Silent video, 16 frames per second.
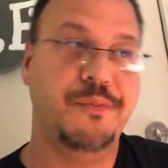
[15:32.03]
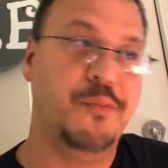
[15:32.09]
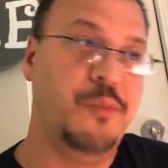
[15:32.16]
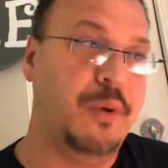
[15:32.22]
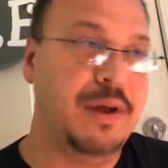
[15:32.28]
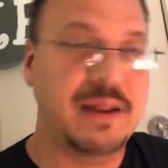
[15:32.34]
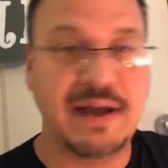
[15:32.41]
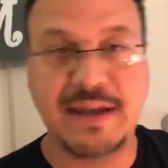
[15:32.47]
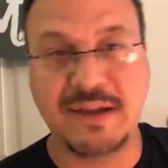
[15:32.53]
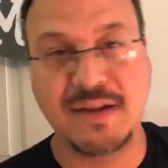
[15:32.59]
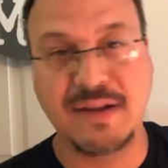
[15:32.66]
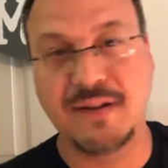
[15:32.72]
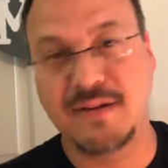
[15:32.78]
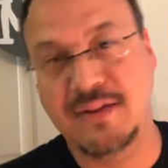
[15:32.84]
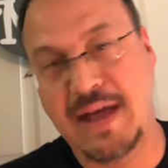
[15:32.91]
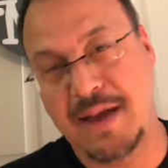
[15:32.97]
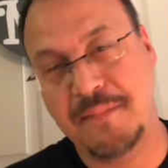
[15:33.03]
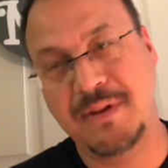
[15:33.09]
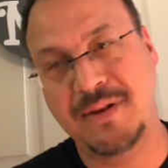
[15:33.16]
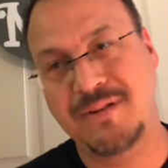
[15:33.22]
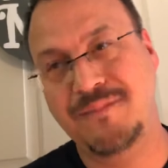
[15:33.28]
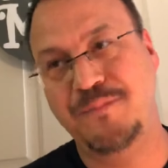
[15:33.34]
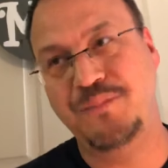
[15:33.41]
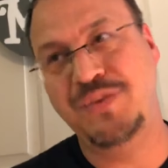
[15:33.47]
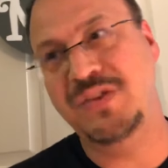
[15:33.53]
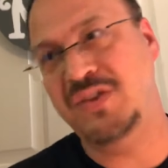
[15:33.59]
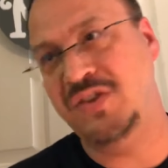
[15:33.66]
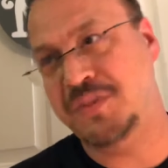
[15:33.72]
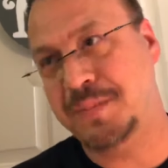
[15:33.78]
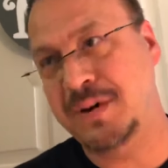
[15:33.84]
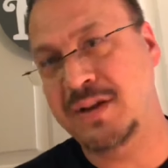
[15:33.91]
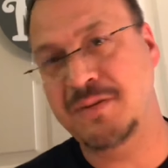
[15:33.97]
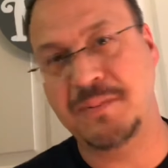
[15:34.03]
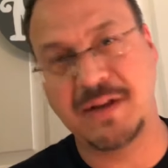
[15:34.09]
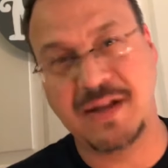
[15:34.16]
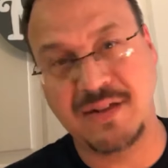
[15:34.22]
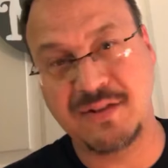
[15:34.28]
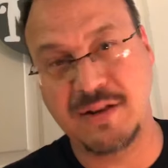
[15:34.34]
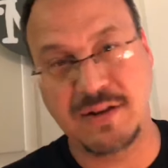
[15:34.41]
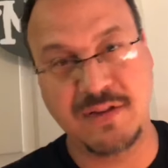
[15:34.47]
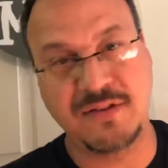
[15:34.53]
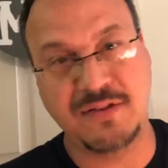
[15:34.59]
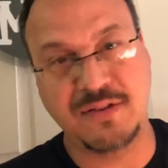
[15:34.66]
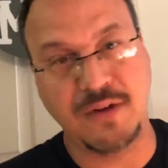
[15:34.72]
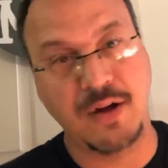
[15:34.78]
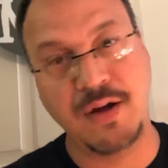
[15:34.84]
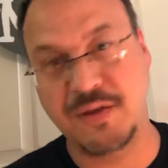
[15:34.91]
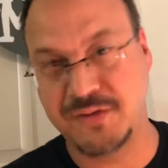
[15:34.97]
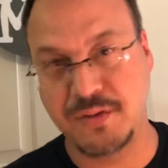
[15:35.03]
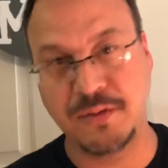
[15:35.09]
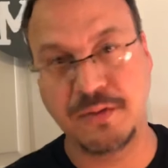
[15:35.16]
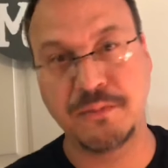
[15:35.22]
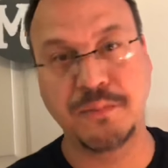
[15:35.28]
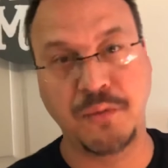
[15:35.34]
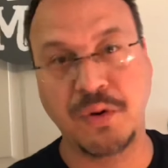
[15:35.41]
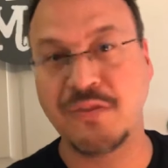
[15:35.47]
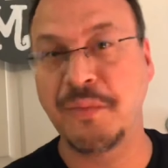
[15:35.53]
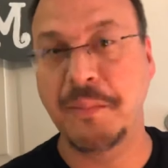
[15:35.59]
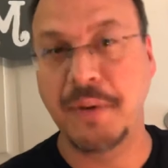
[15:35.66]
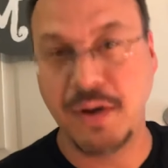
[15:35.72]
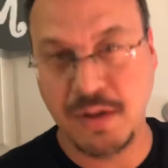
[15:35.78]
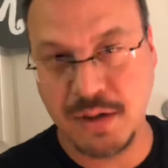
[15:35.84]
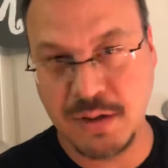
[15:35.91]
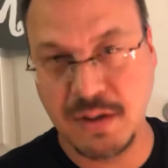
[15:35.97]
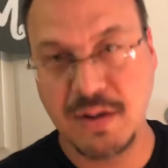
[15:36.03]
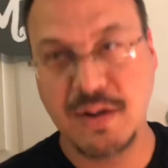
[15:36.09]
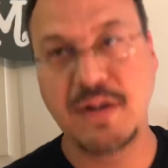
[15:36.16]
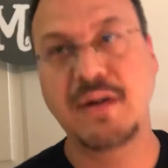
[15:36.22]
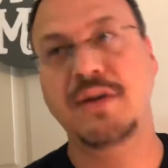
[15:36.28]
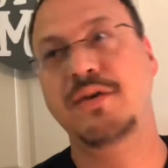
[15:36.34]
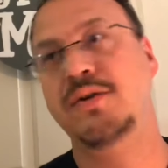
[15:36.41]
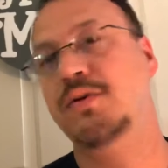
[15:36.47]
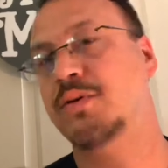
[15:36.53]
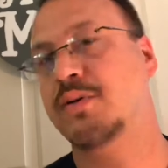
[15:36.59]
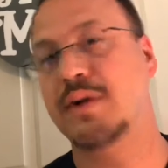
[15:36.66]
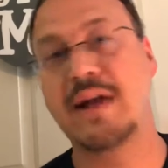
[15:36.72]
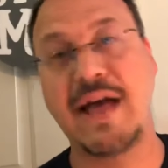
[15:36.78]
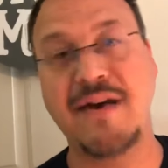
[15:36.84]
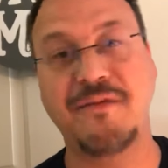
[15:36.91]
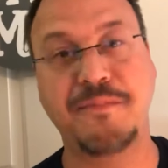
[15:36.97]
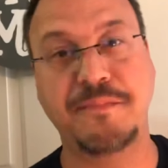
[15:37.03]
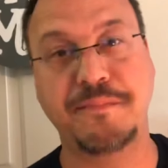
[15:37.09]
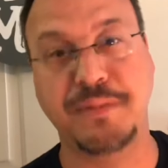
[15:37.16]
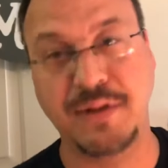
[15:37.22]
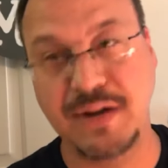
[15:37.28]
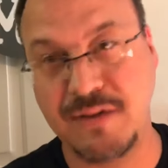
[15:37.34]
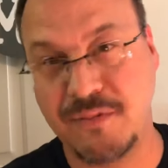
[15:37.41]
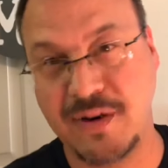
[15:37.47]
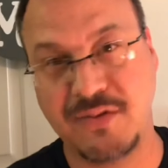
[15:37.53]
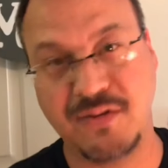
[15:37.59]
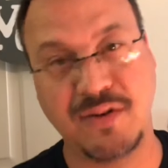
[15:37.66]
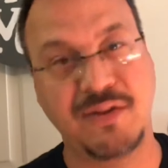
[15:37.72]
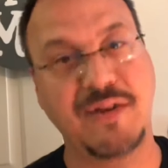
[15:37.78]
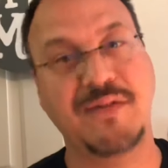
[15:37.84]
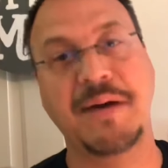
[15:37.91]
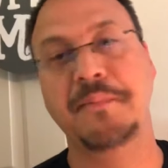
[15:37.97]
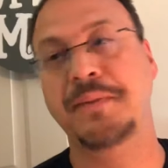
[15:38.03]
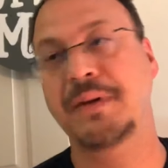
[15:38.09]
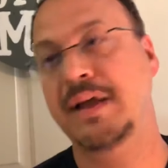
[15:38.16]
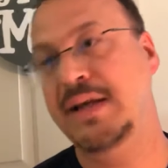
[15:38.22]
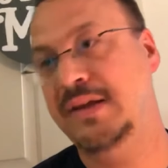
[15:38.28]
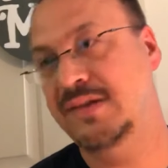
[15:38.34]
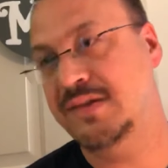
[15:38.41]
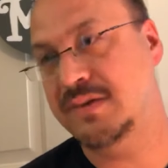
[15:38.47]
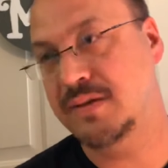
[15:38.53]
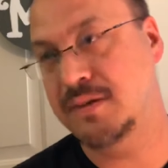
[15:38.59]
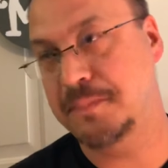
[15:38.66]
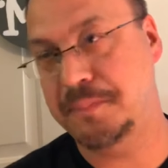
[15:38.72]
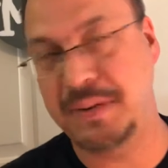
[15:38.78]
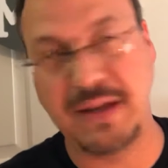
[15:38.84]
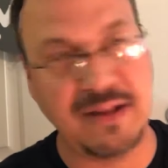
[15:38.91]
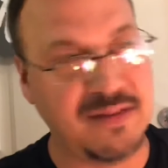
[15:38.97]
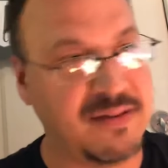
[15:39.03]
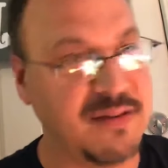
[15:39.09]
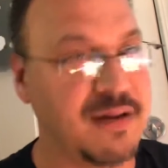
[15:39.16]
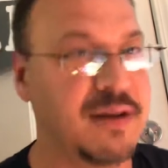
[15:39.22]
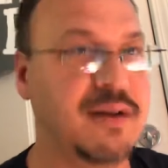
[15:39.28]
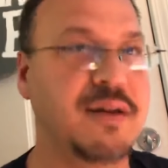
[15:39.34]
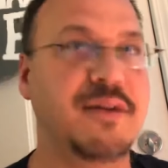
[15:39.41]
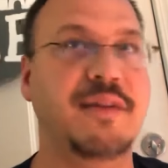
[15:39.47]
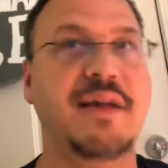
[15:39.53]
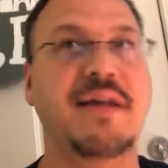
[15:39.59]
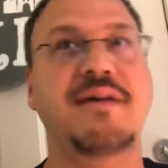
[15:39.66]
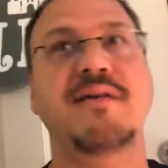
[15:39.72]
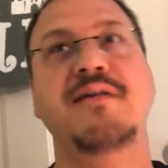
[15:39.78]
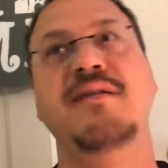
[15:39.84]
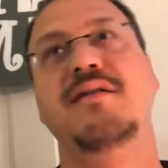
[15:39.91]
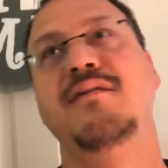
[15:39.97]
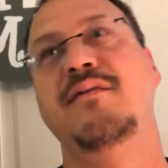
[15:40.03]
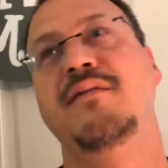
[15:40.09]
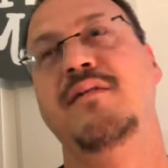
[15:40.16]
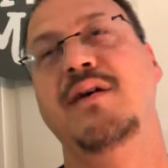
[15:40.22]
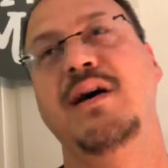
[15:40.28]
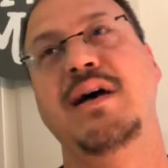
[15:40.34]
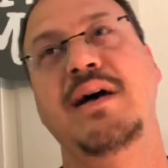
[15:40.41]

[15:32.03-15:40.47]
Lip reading: We like that, but Disney Springs, because it is also more of a mall, you're going to have plenty of restaurants. They've got Blaze Pizza. They